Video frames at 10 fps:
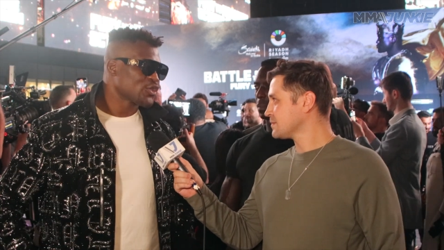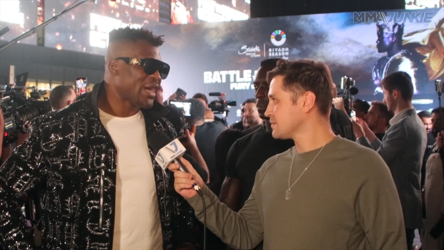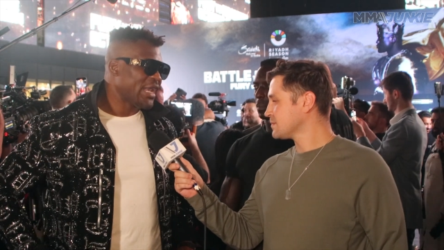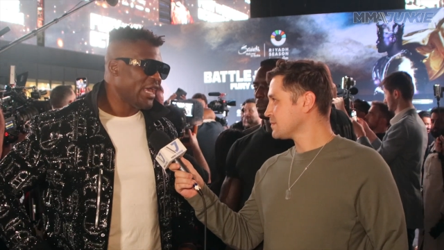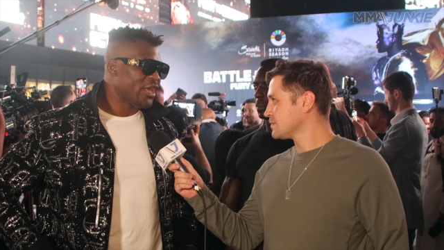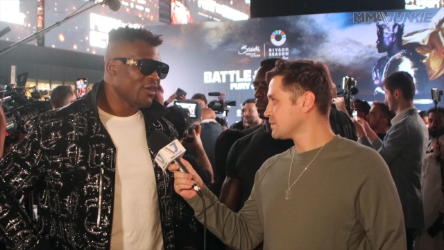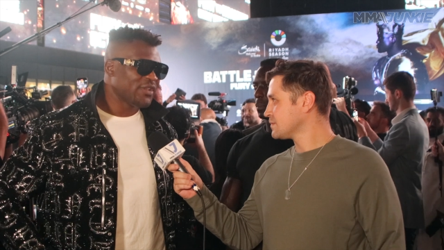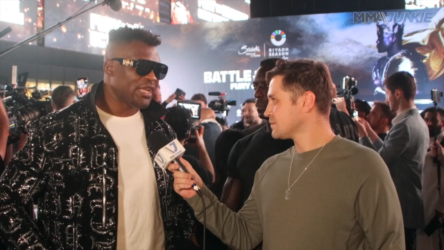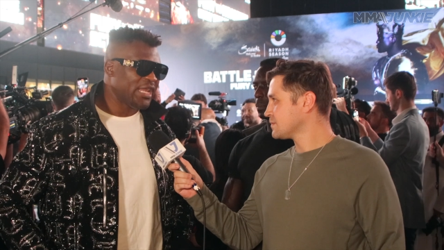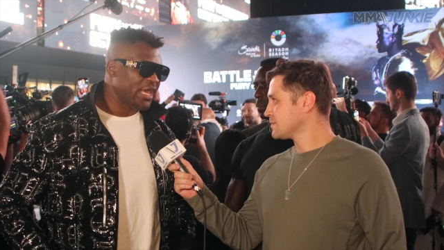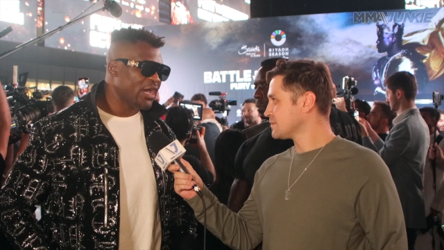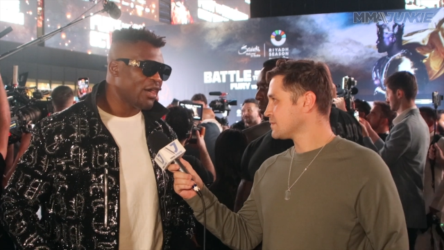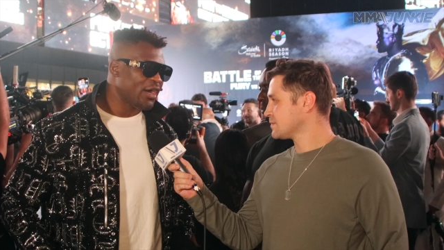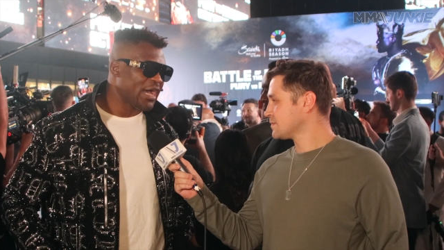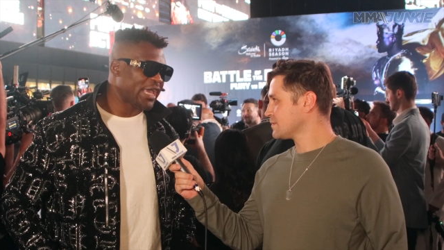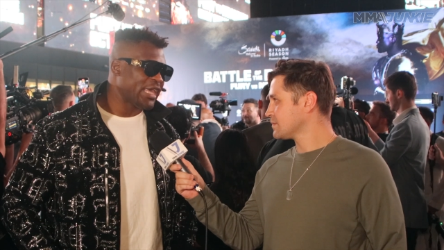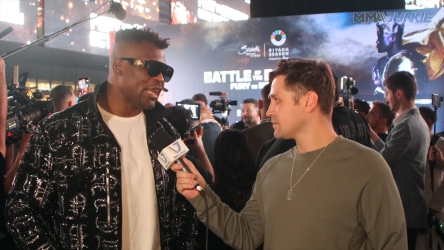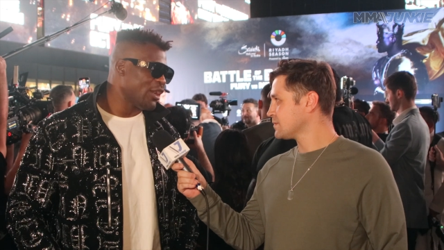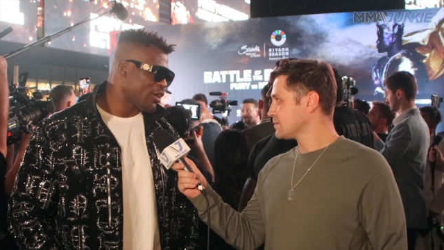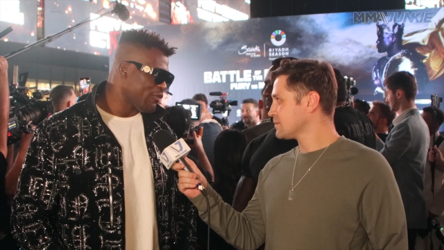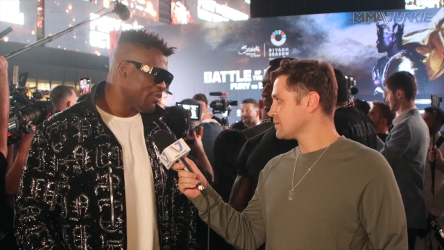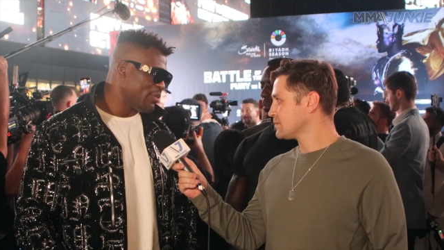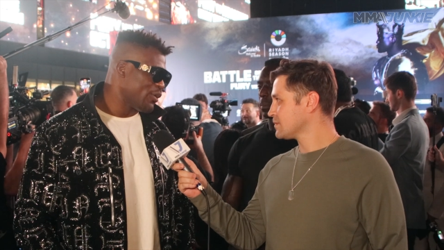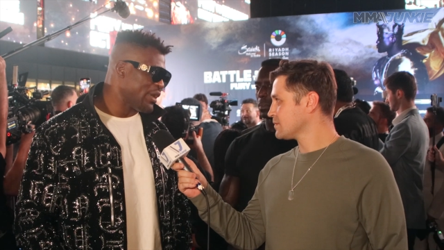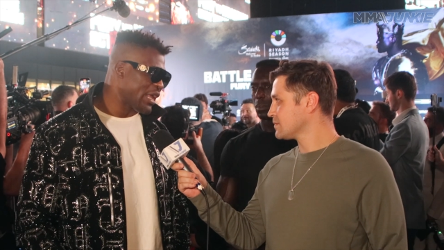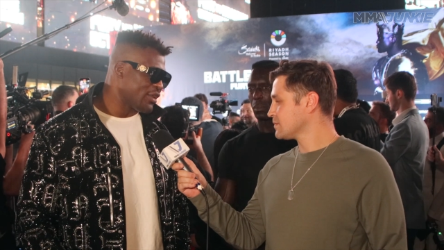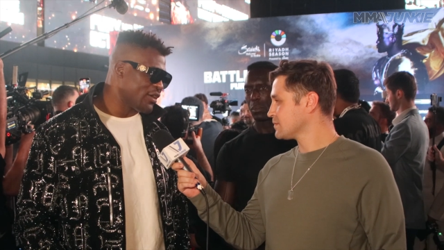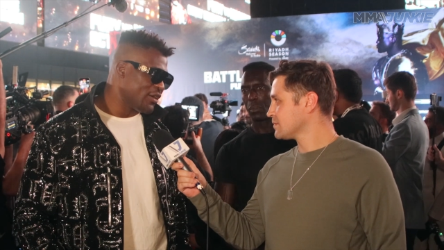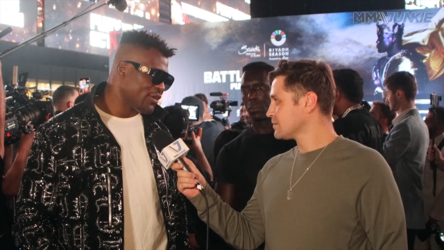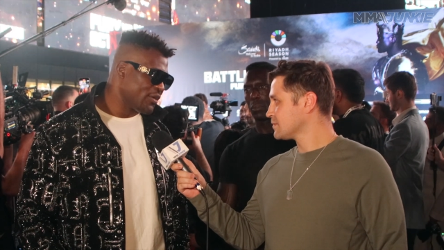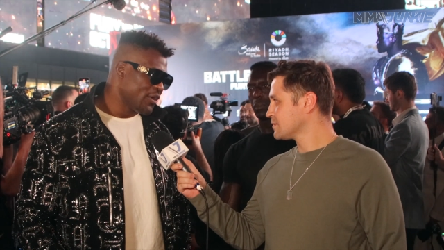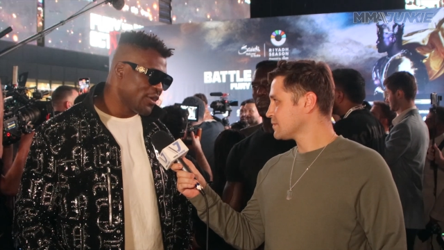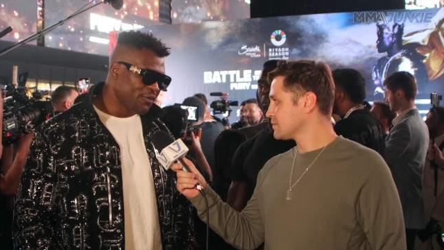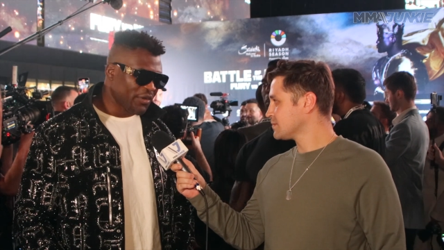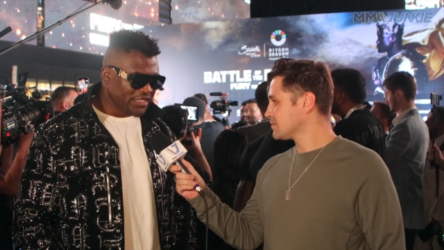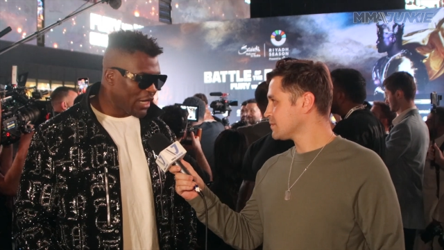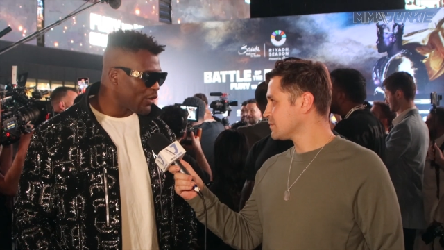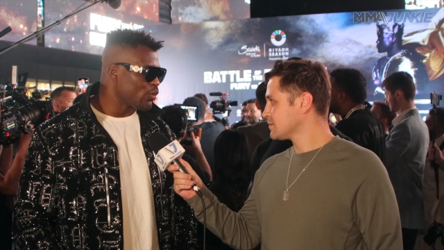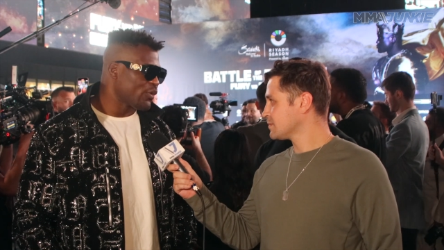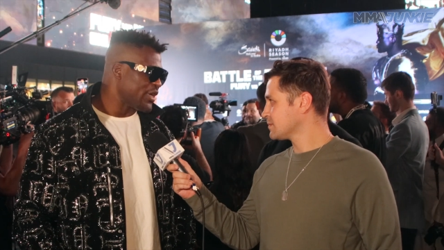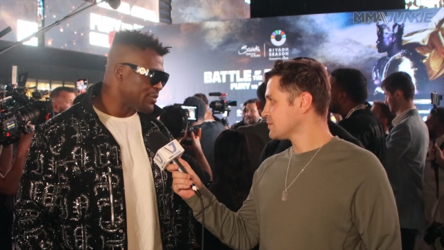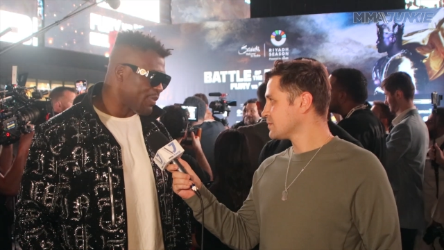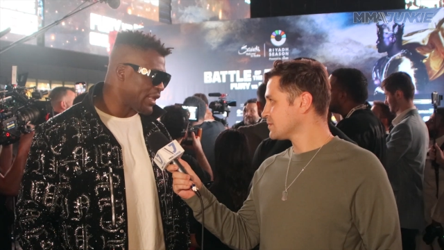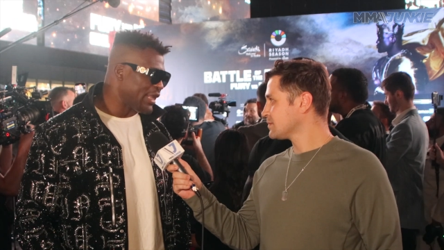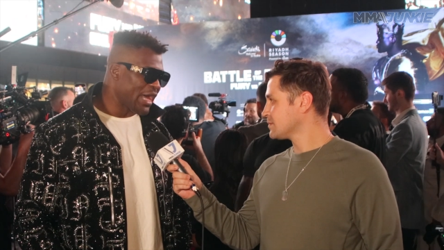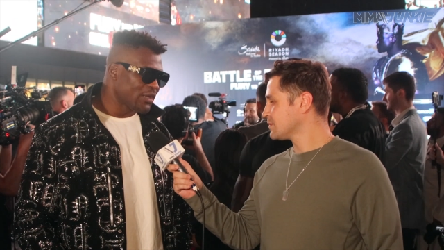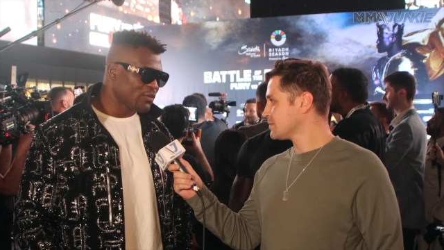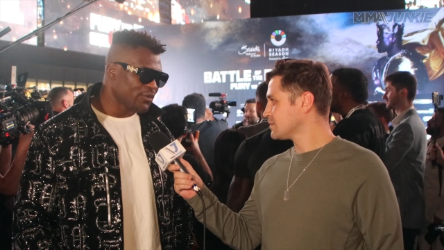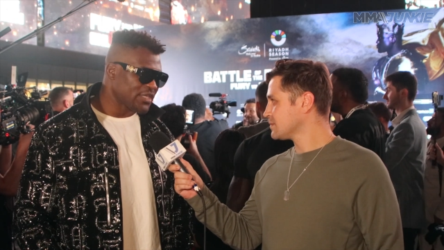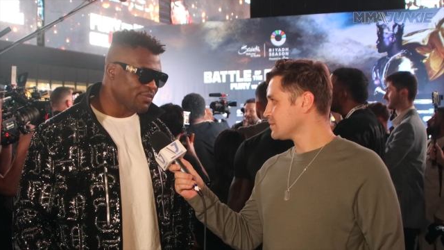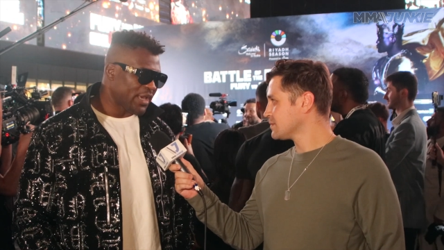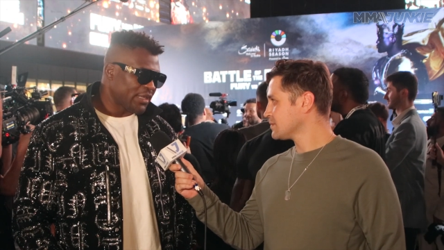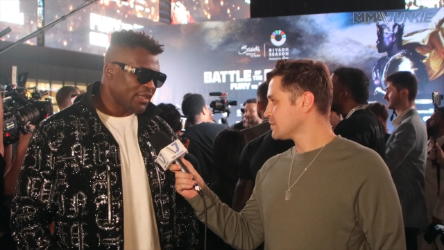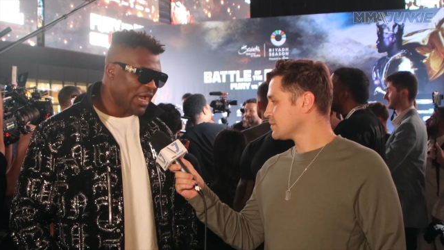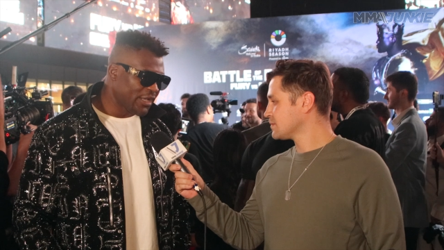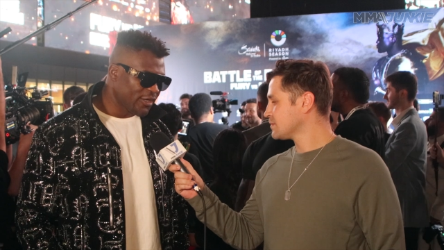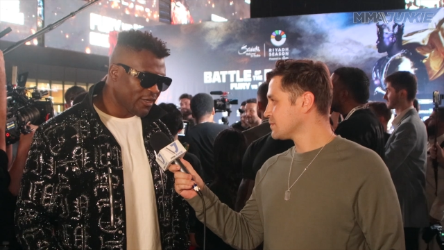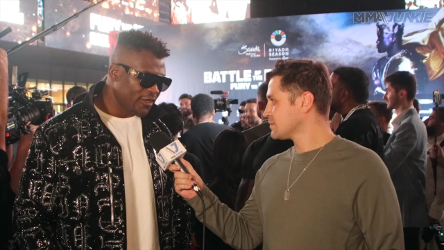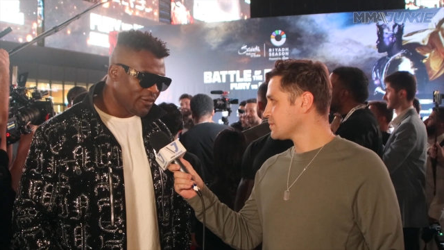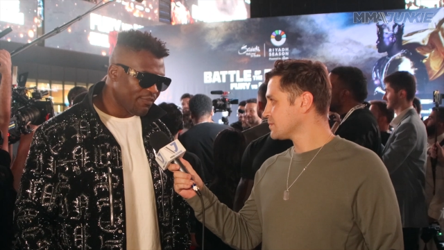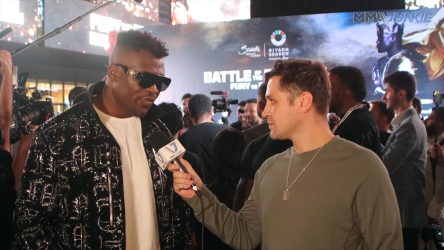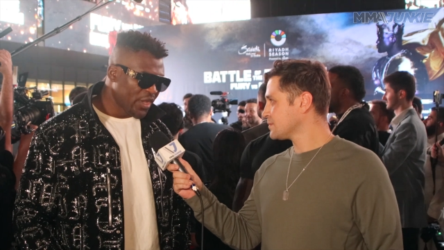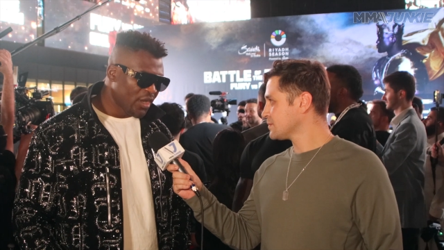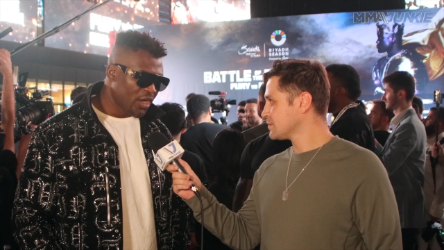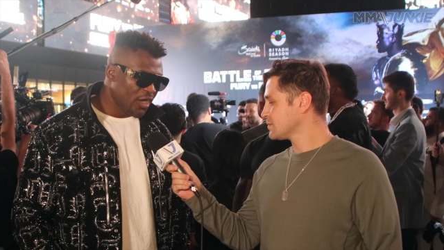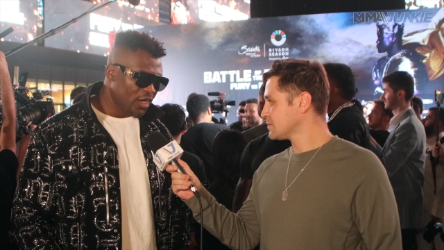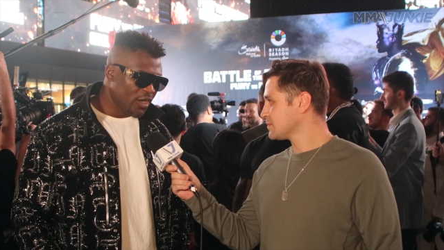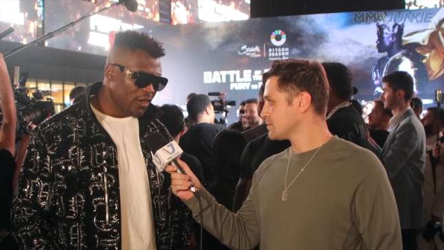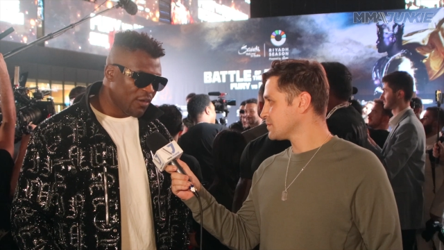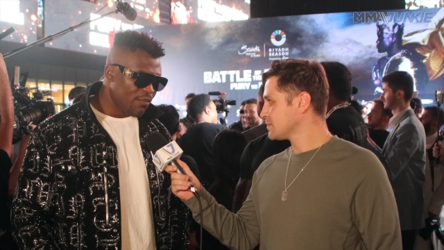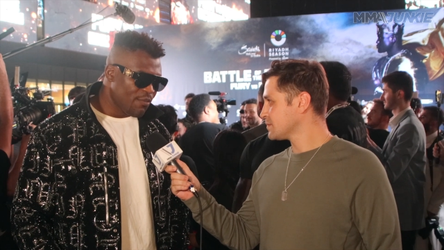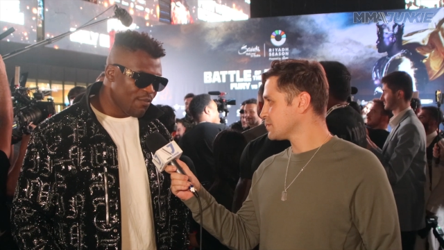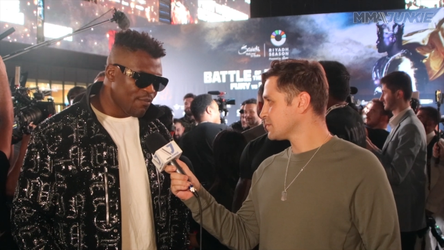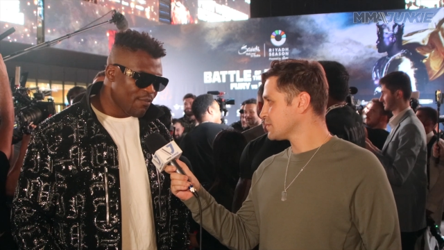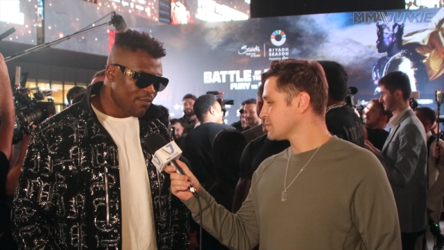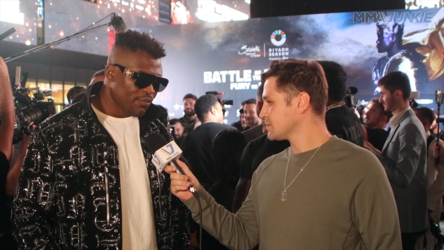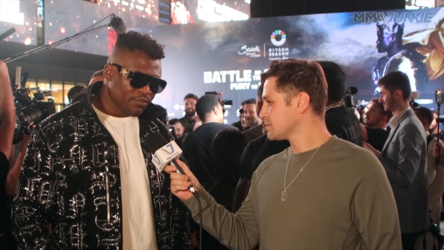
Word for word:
Speaker 1: So at the end of the day, uh, I get a lot of people that reach out, who respect that, who respect that um, um